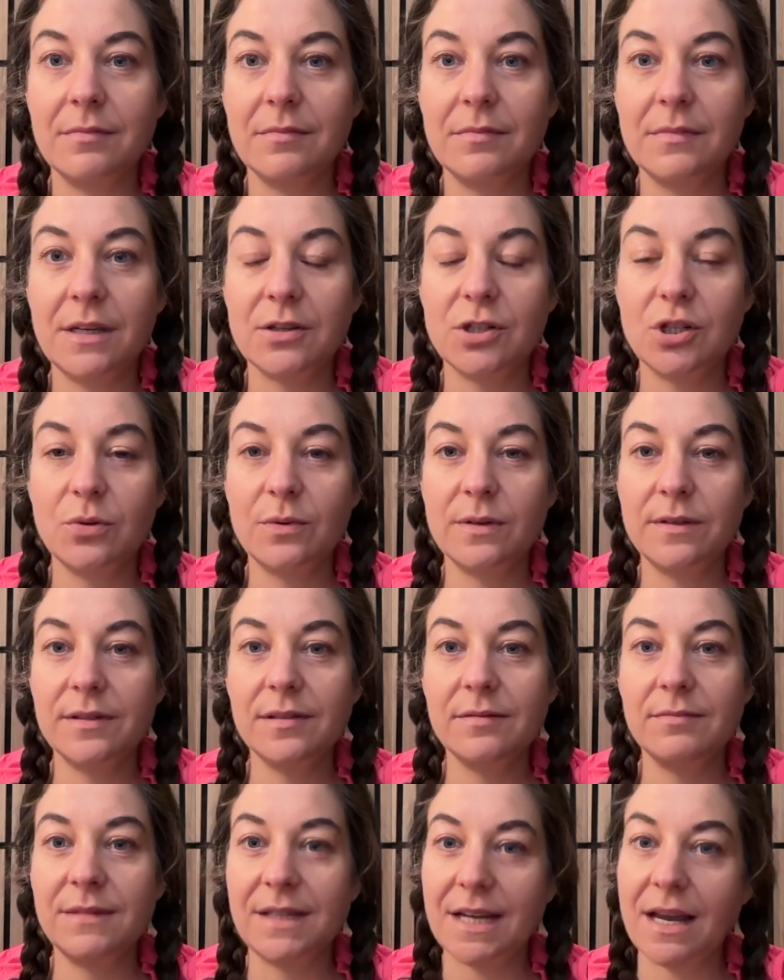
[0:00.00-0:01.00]

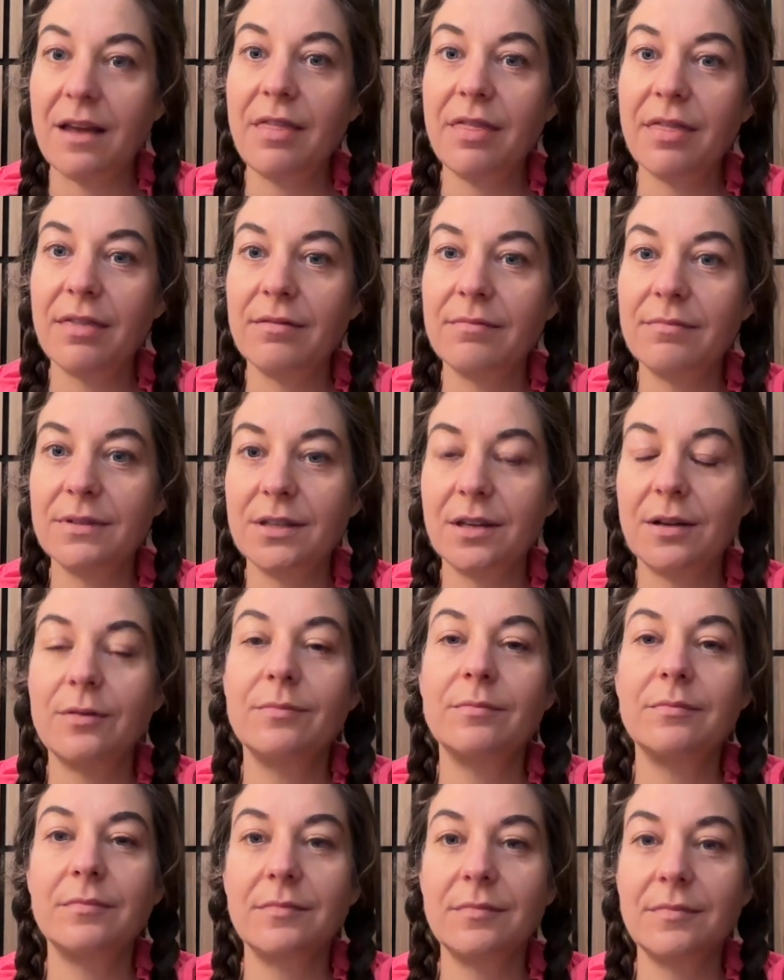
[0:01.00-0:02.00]
Yeshua's death, so
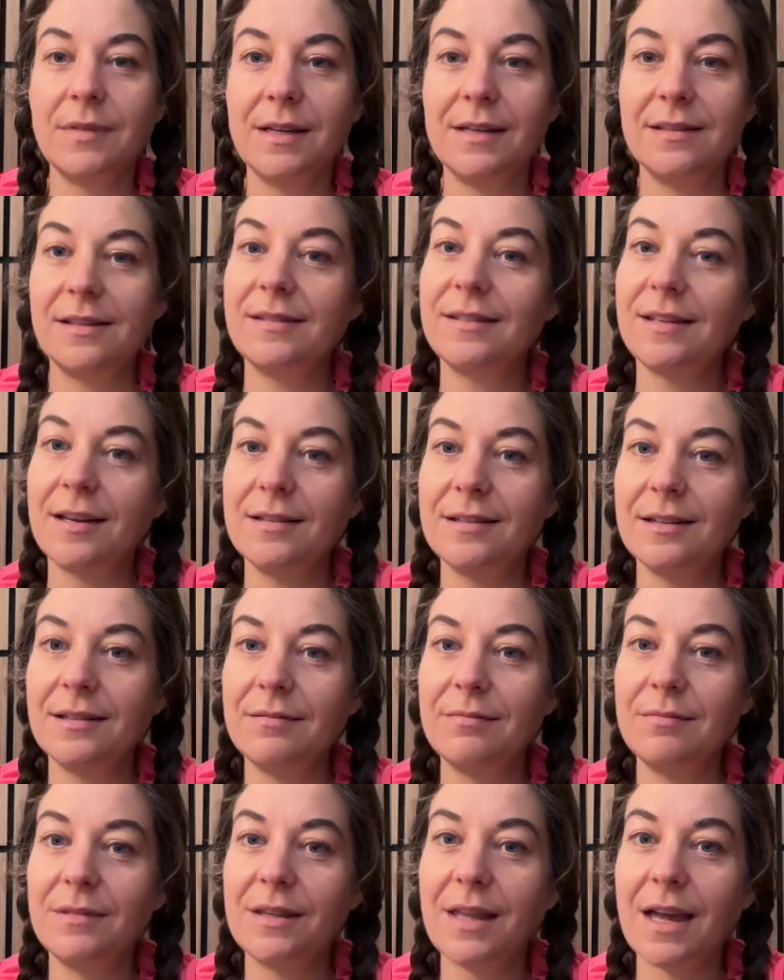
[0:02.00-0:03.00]
he's ascended,
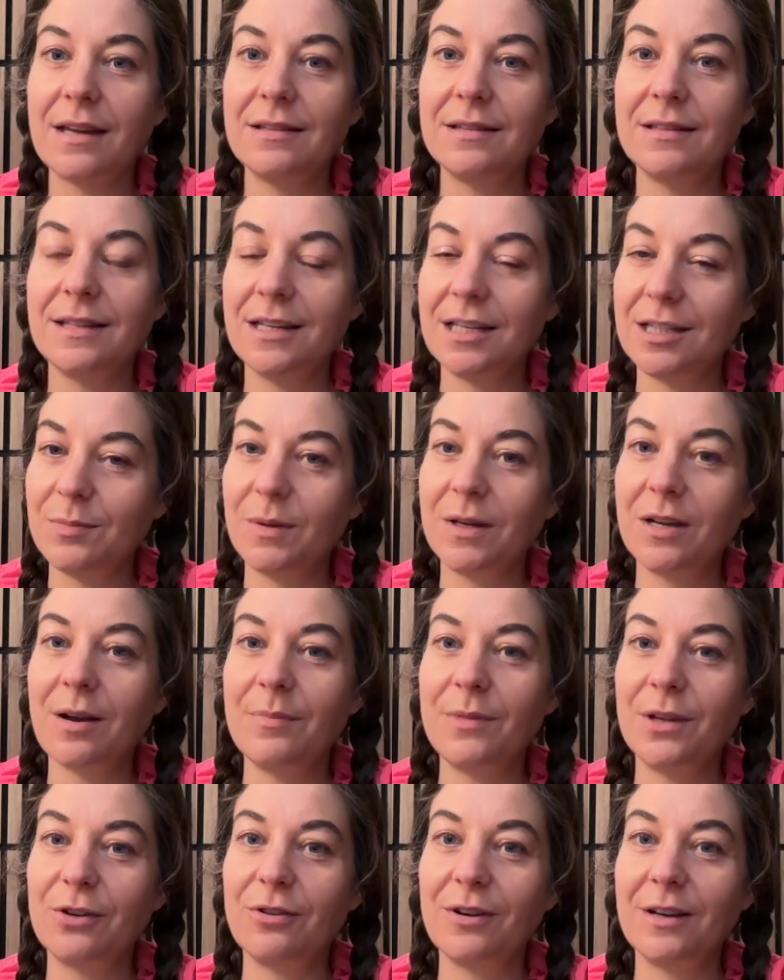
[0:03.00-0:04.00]
he's become
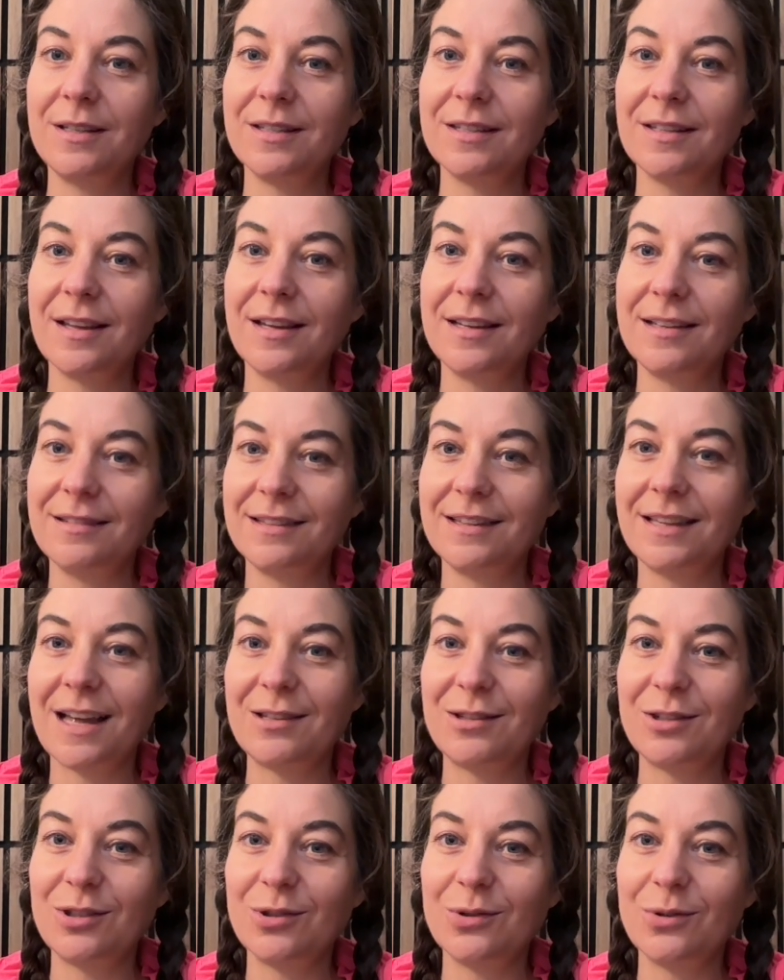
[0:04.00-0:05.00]
the Christ light,
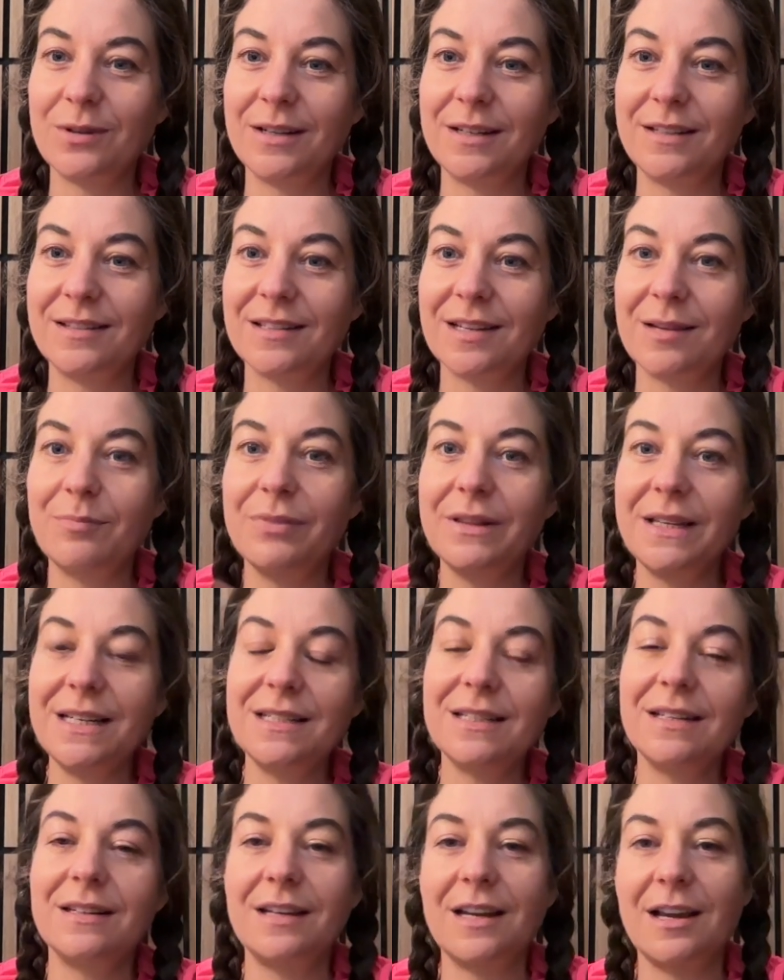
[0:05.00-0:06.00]
that story is complete,
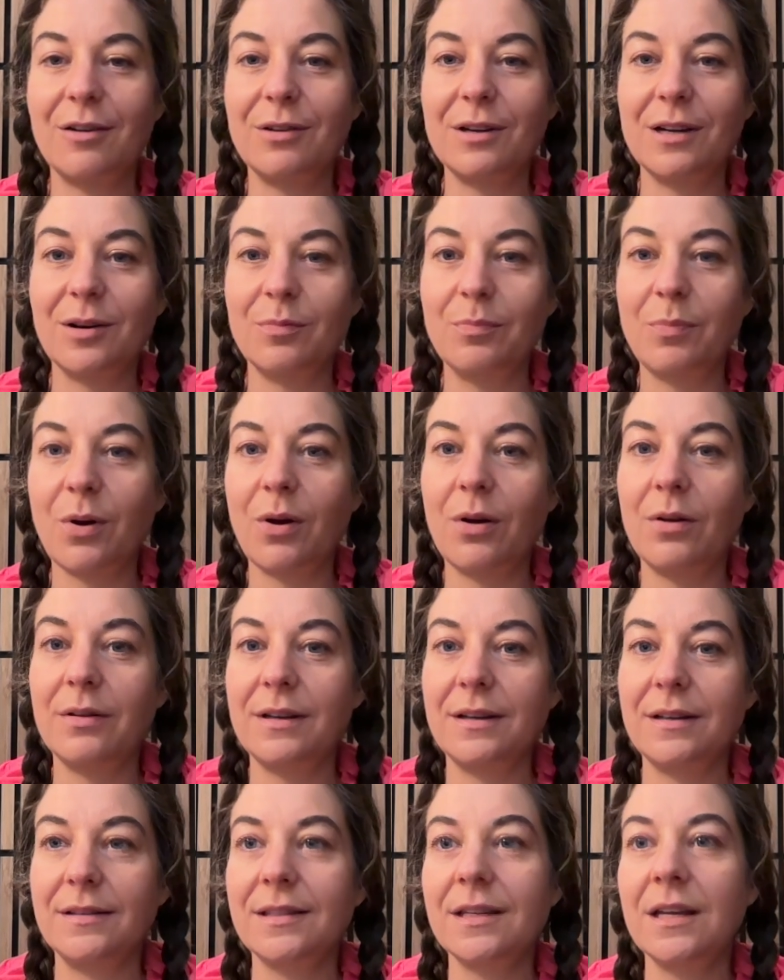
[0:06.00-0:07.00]
and now here Paul
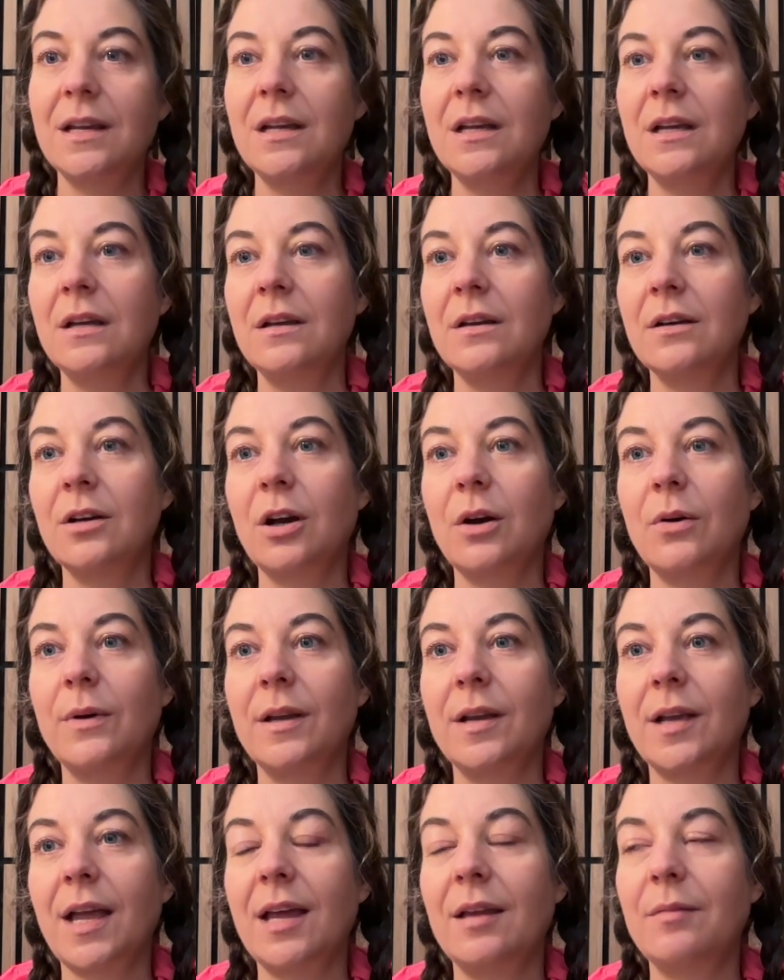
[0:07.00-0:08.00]
is
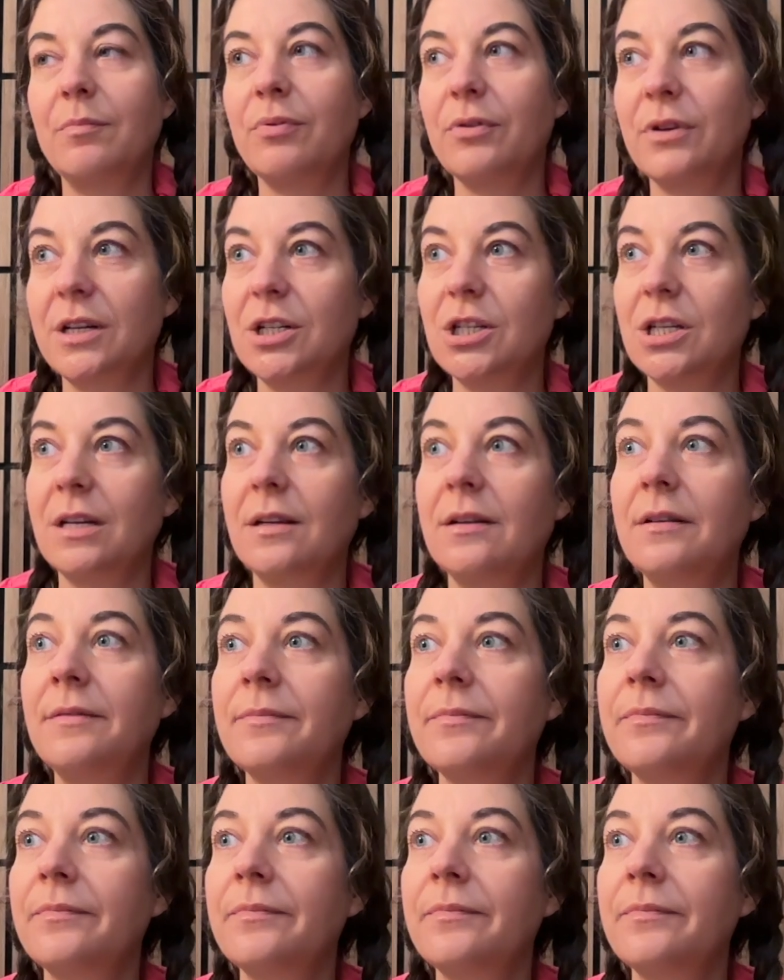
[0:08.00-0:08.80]
going and preaching.